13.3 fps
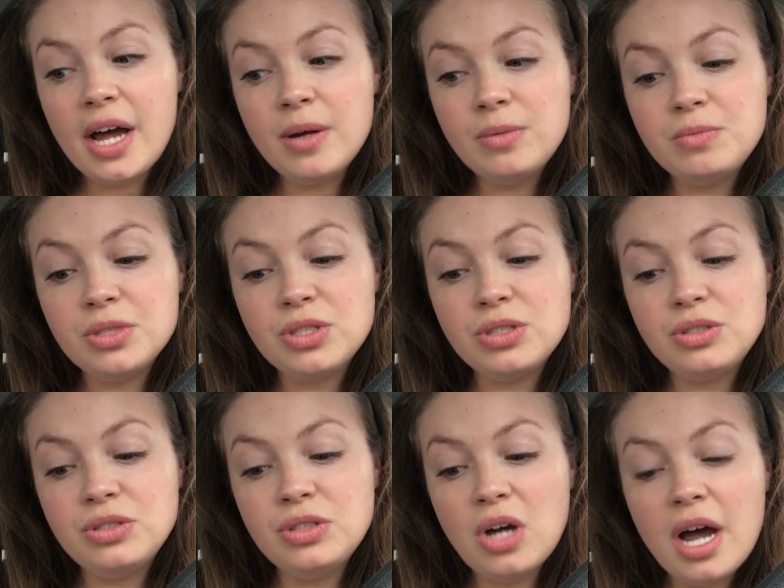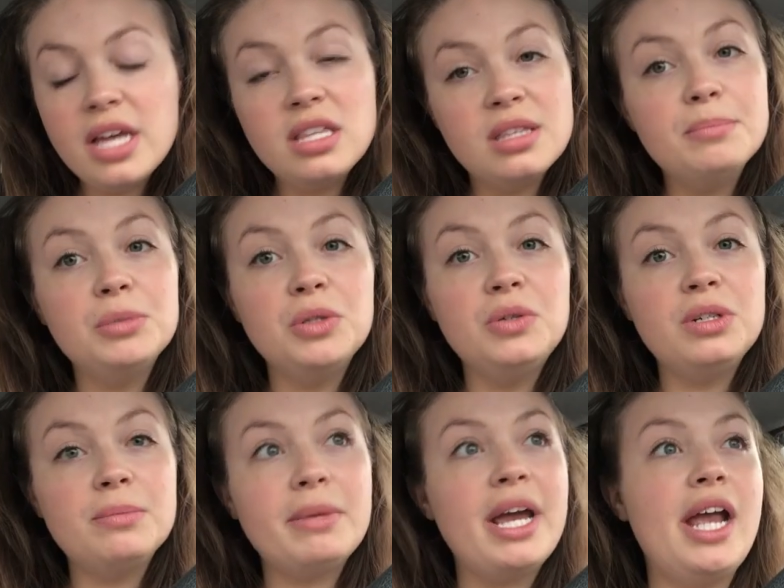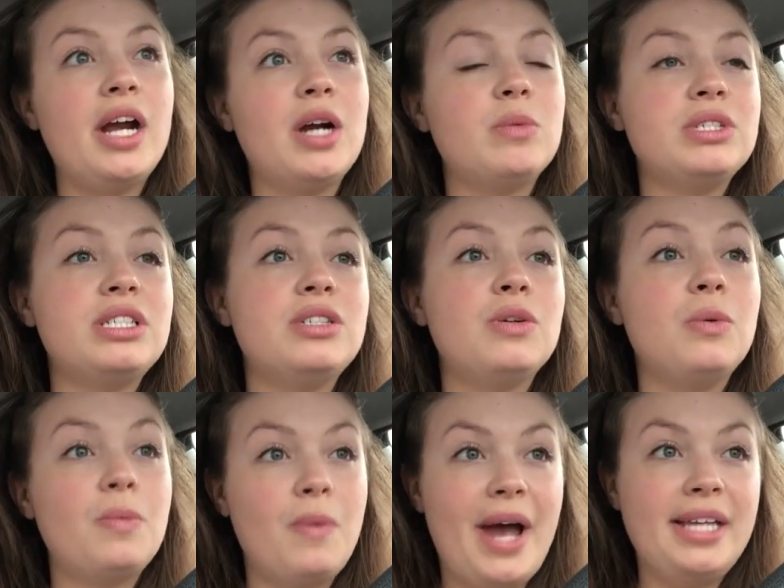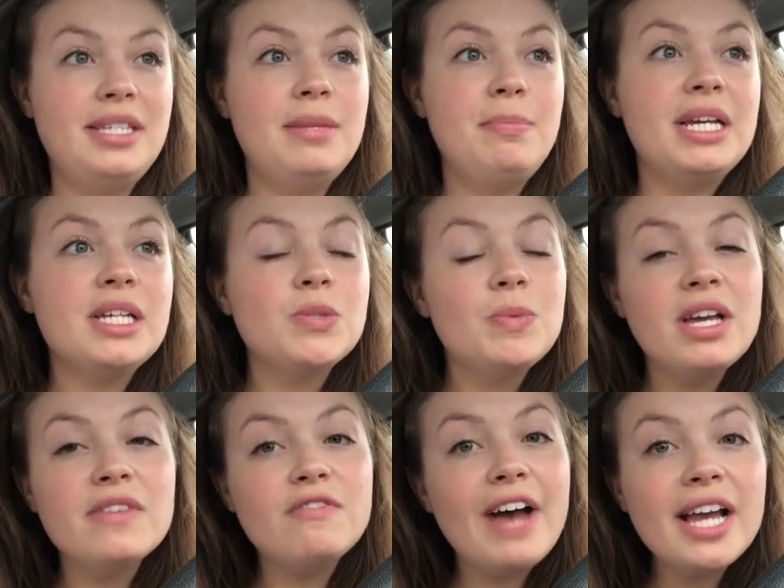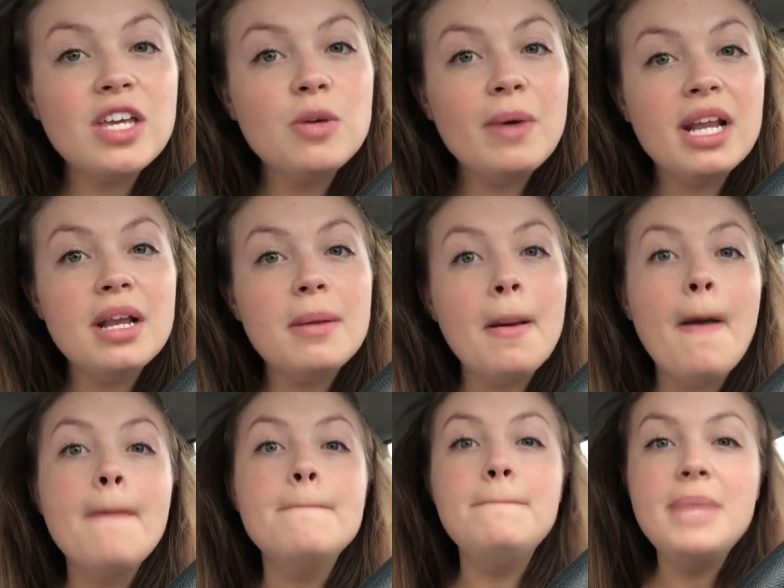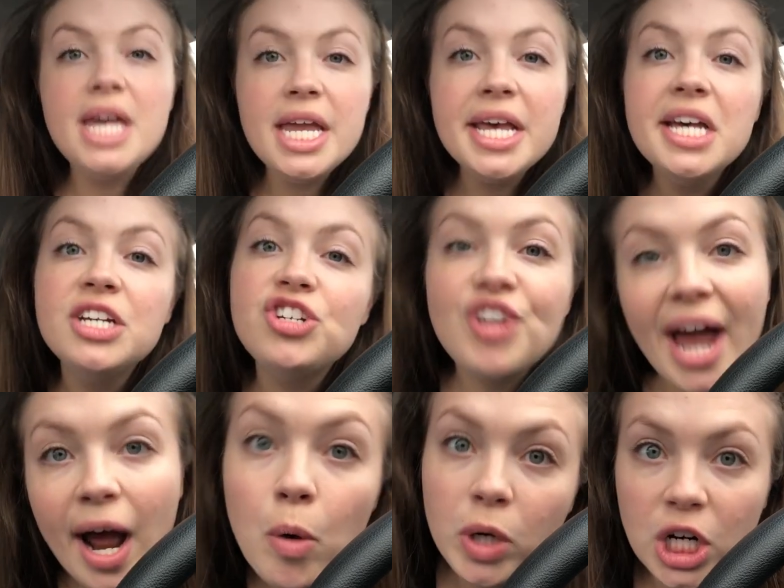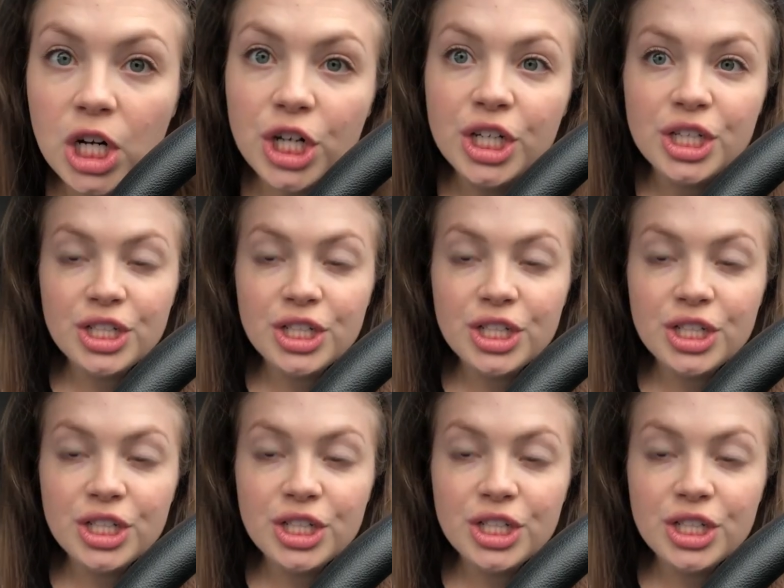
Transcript: I was not in the mood and my hair was still wet because we evacuated mid shower.